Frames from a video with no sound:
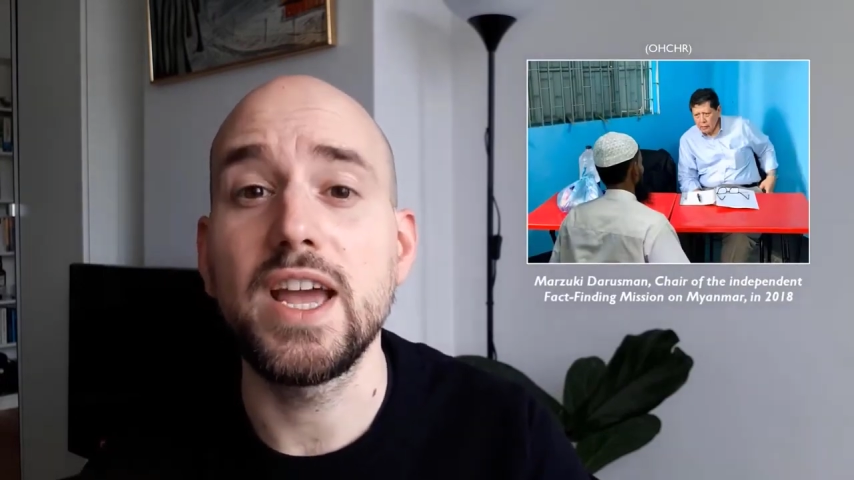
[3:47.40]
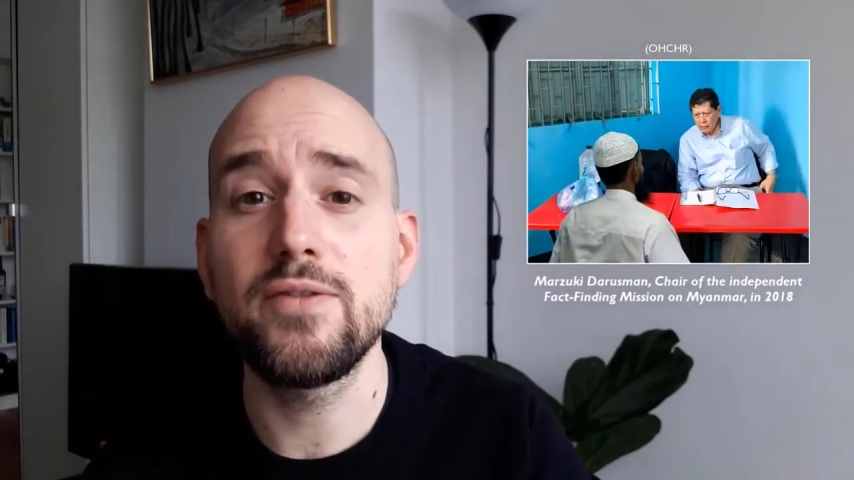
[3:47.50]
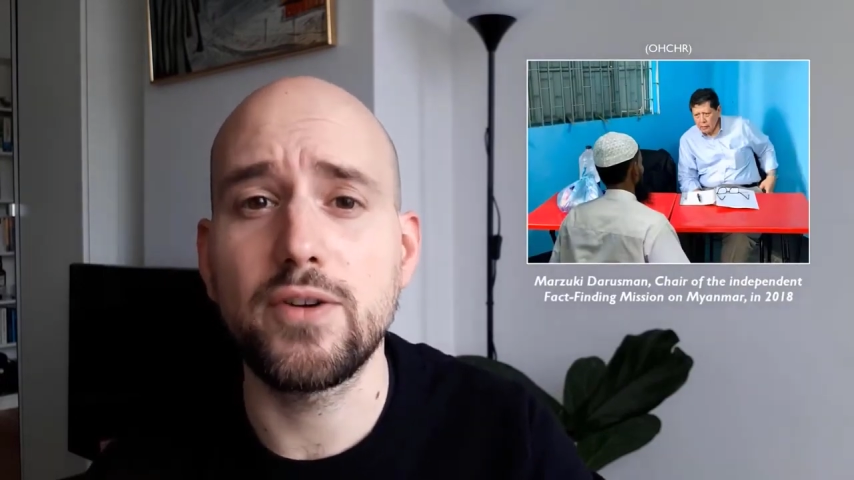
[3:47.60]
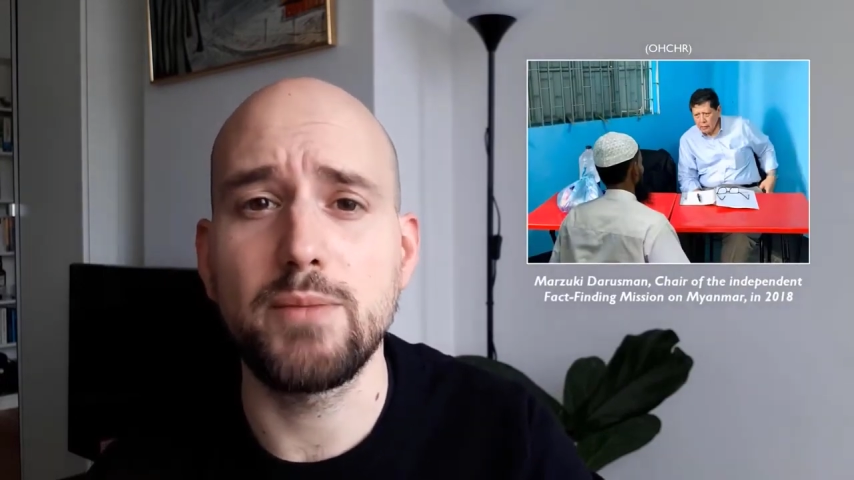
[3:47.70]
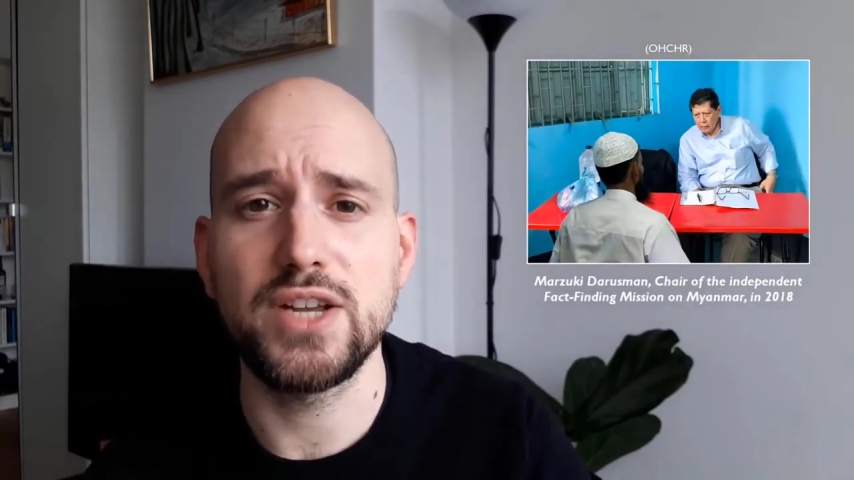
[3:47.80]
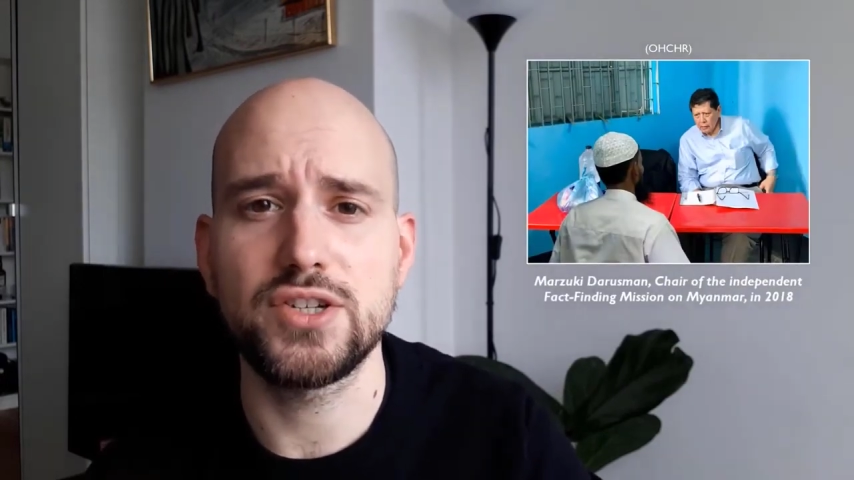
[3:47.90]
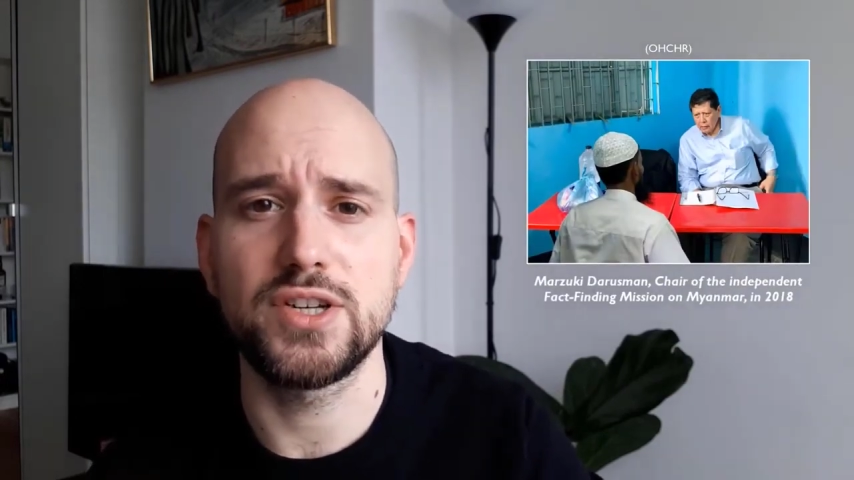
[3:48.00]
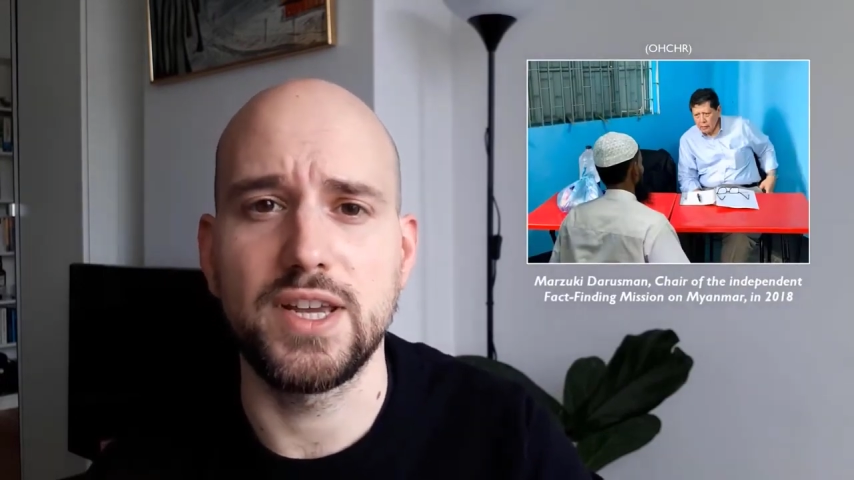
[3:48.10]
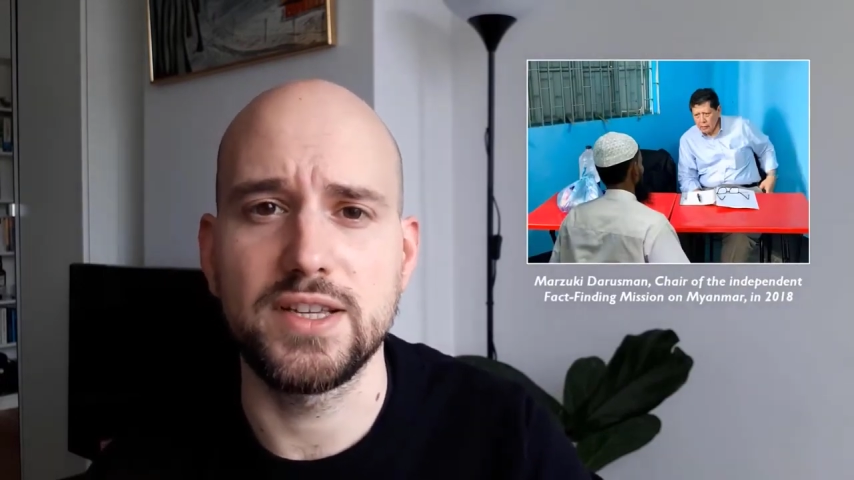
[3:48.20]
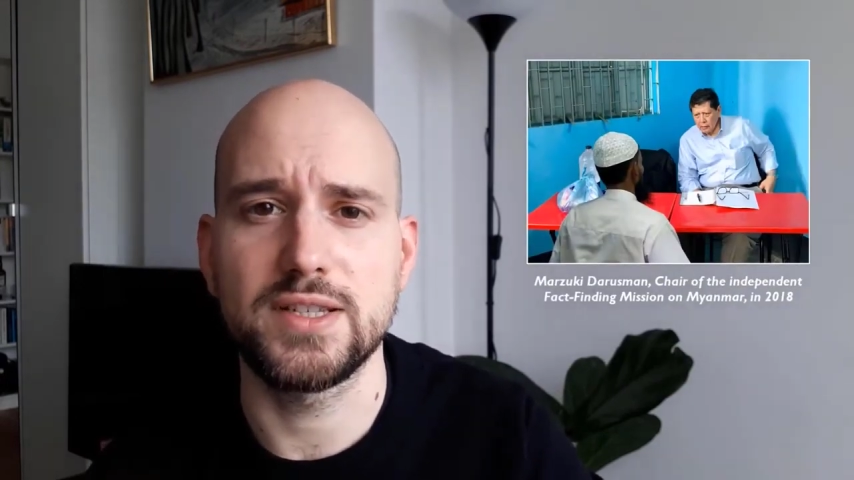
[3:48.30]
information
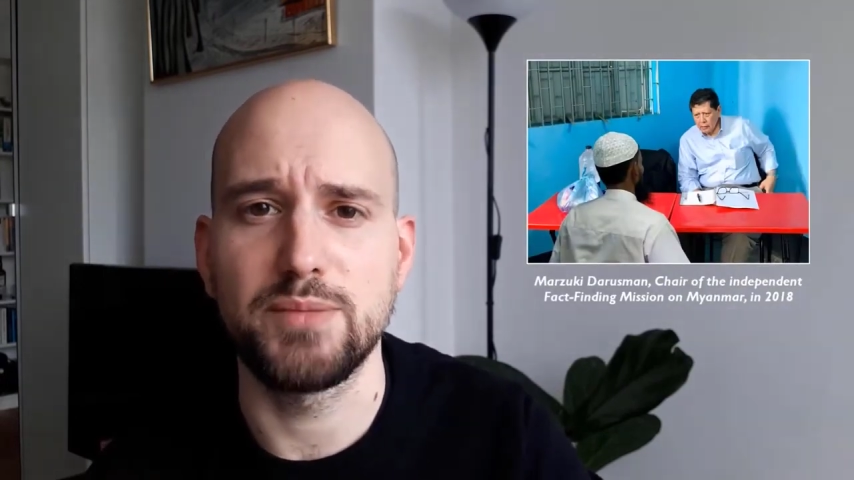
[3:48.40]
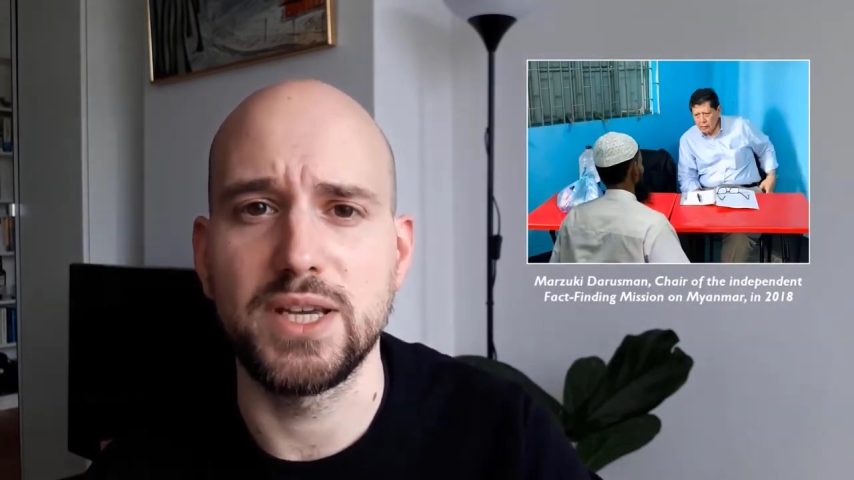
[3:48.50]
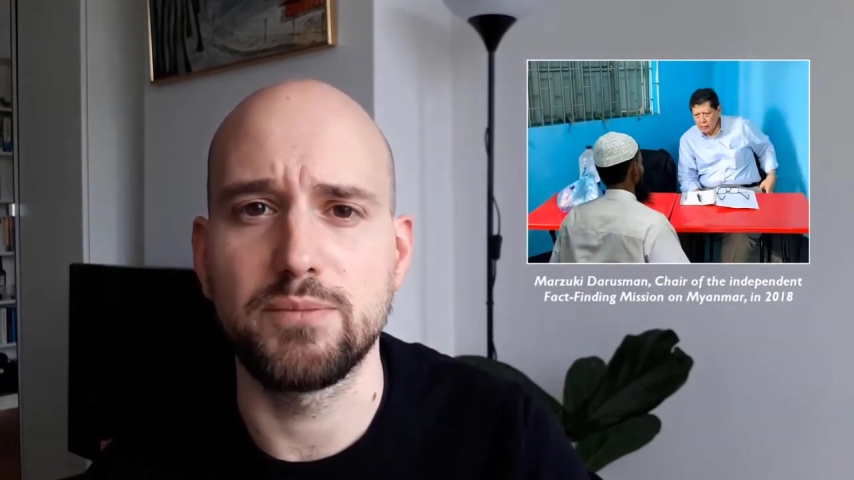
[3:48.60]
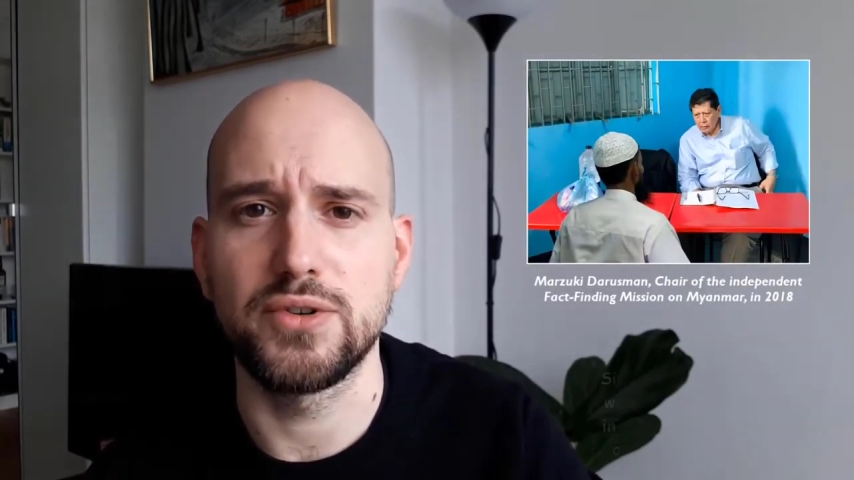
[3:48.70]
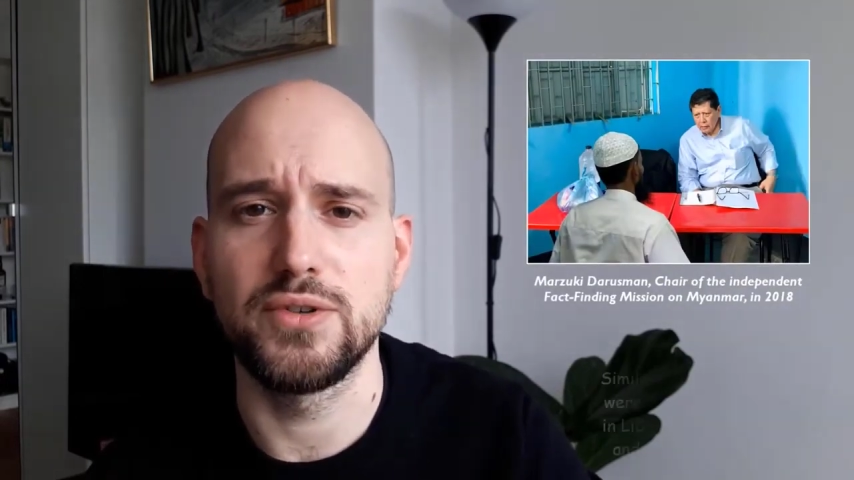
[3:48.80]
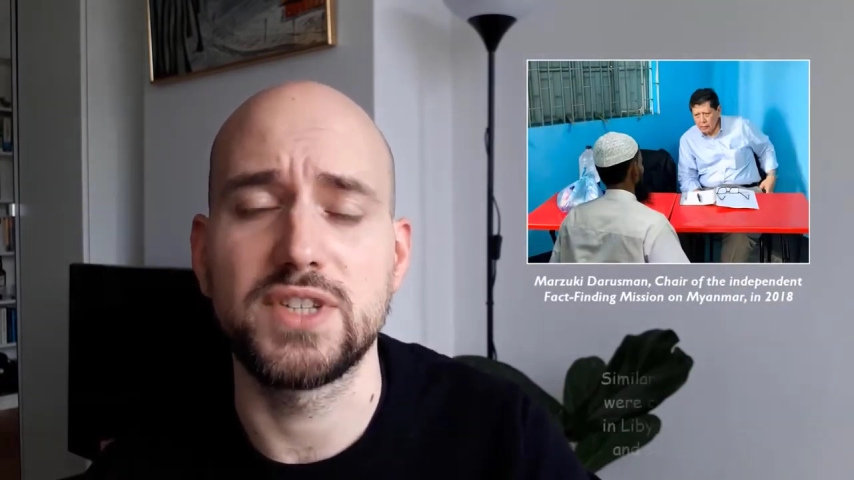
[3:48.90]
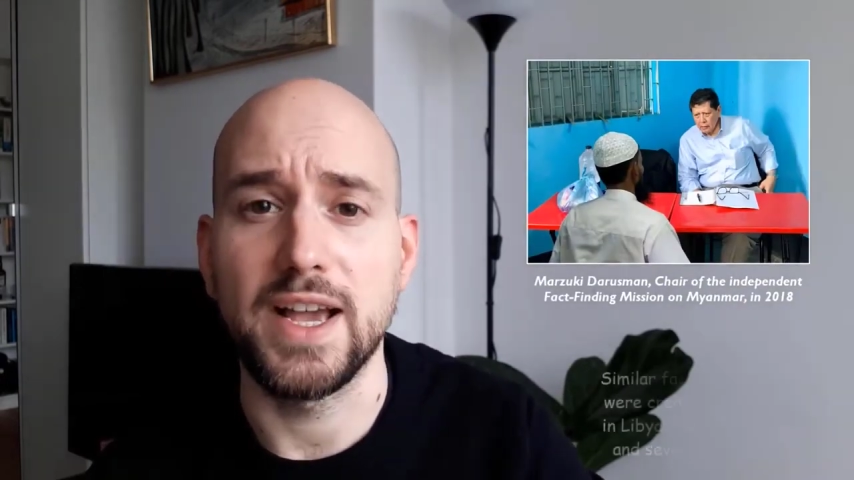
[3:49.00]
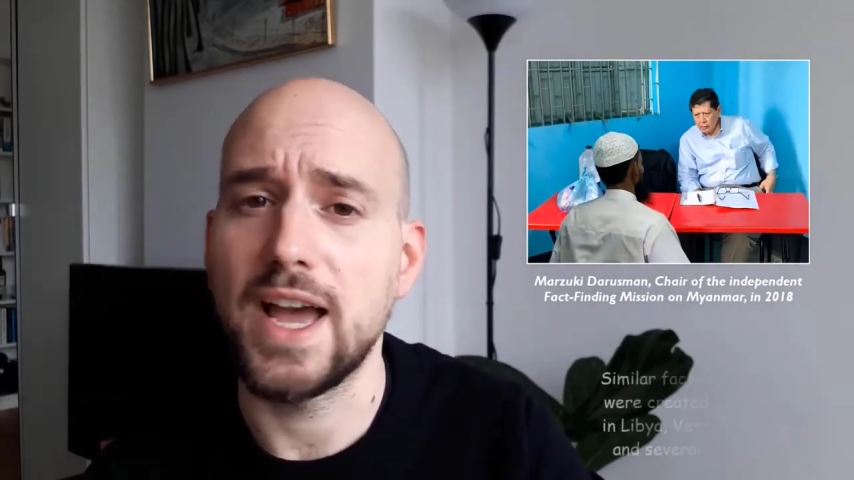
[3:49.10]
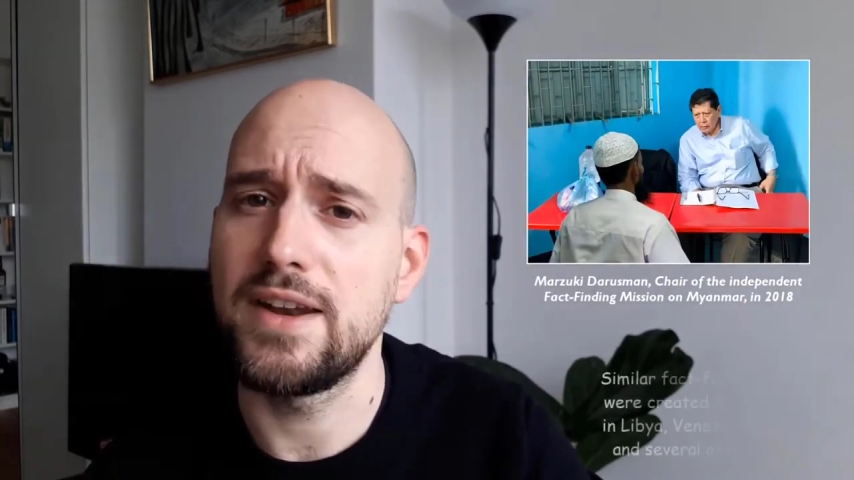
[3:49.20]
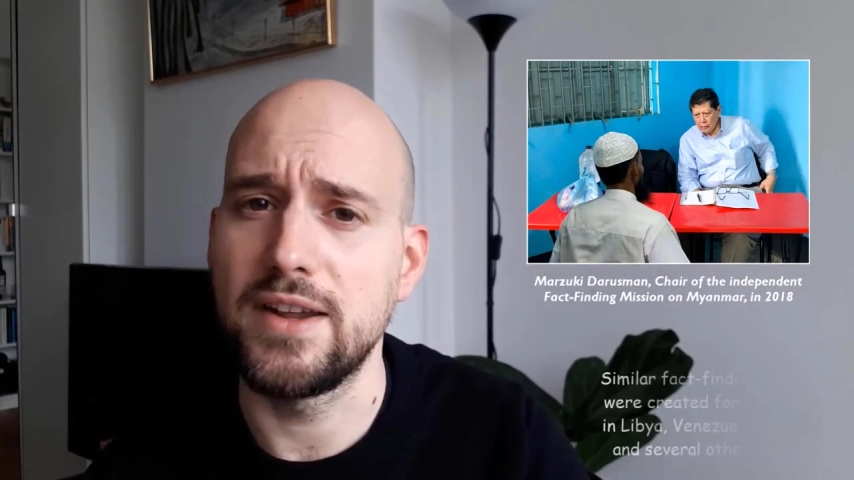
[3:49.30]
is being produced, again,